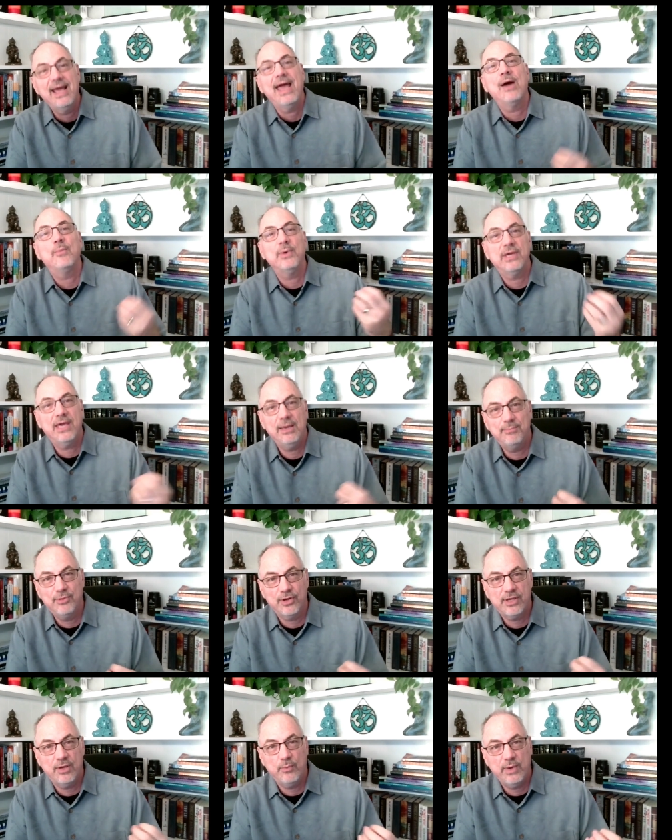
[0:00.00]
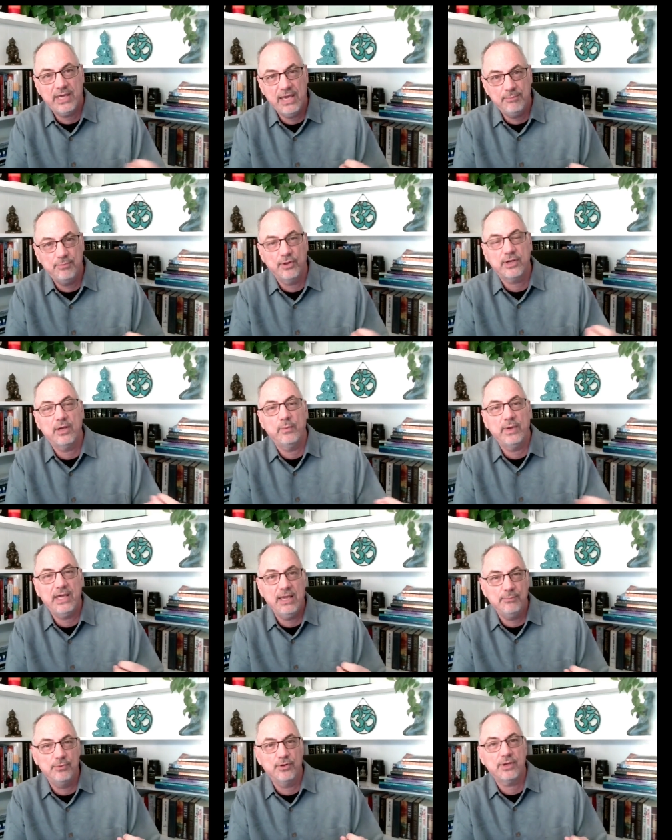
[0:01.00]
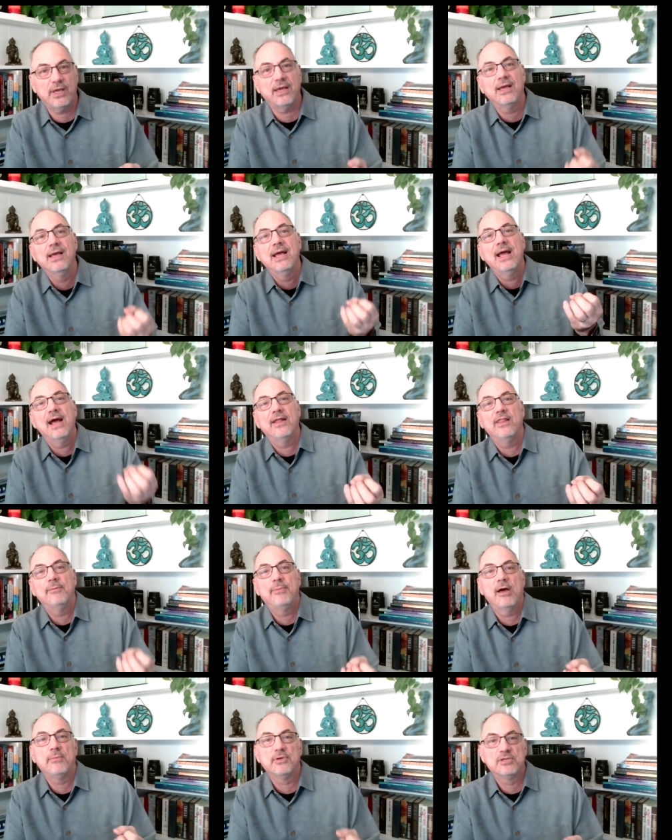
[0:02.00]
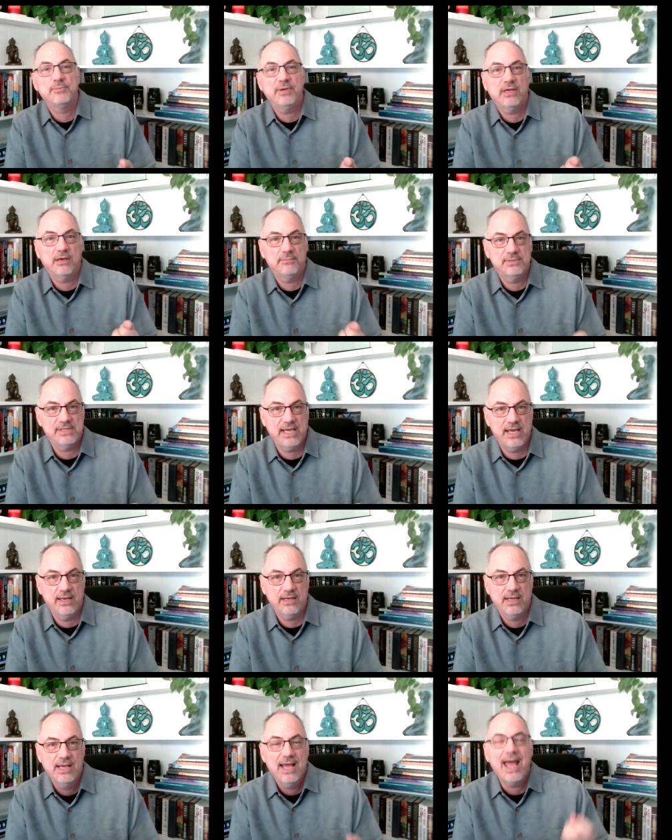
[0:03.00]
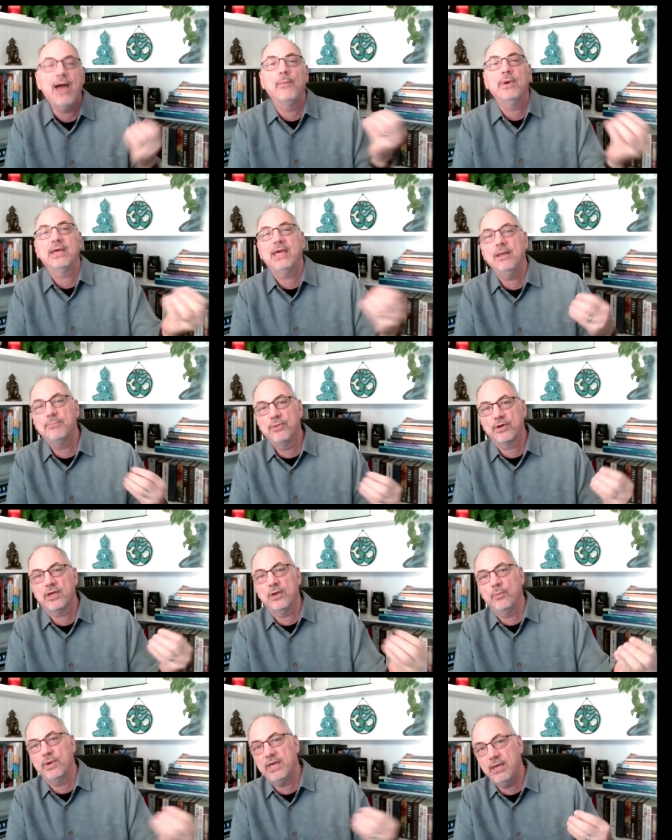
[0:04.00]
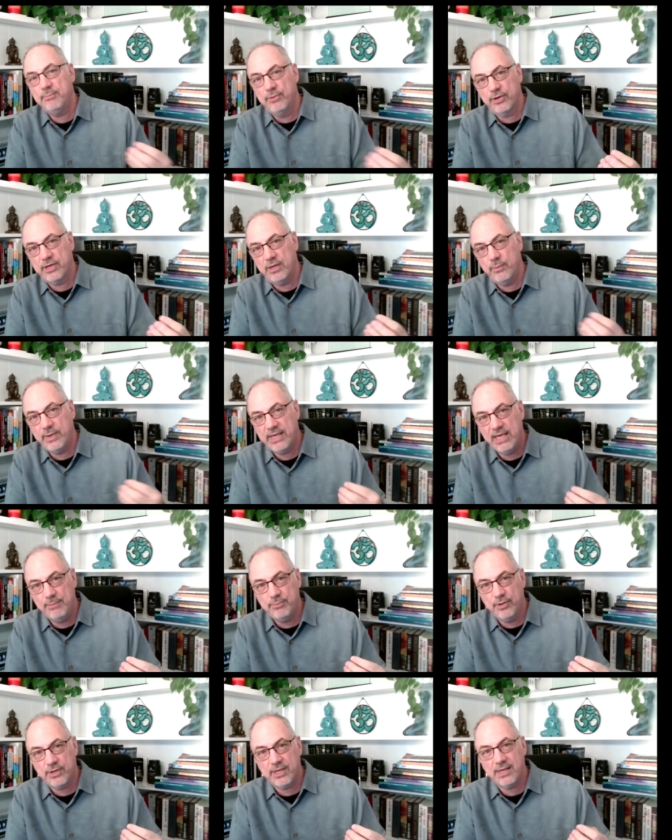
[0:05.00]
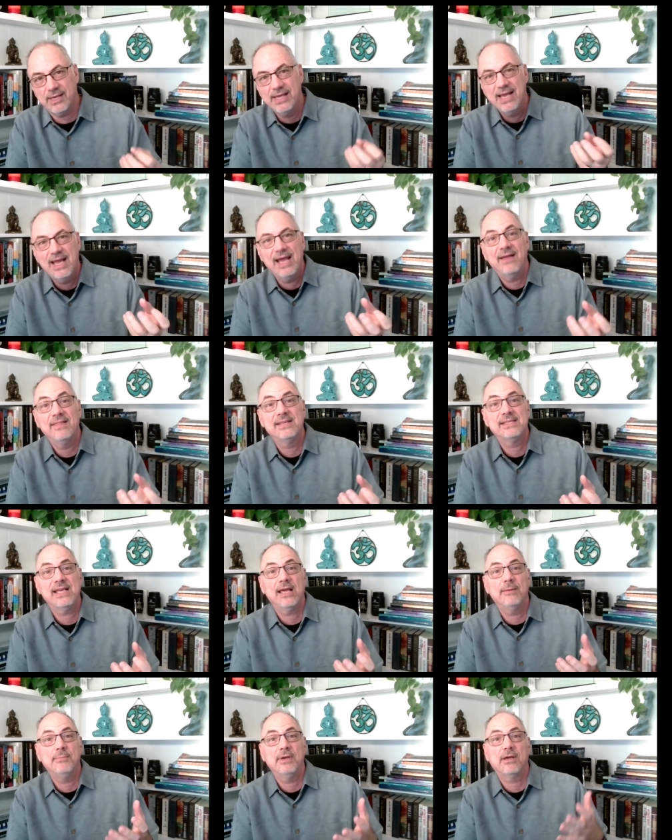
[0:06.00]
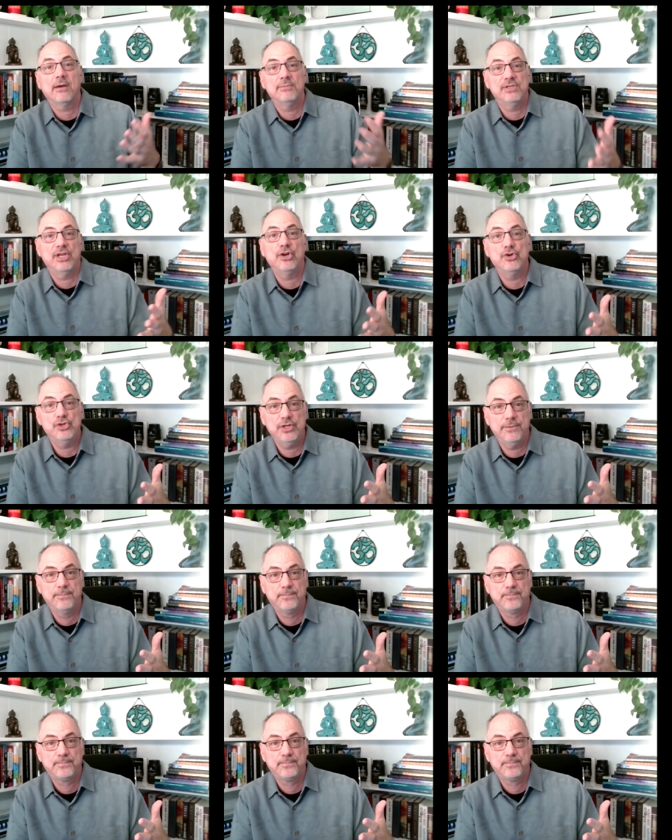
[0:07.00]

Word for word: And we keep looking, we keep looking, we keep looking, and the pebbles become sand. And we keep looking, we keep looking, we keep looking, and the sand becomes energy.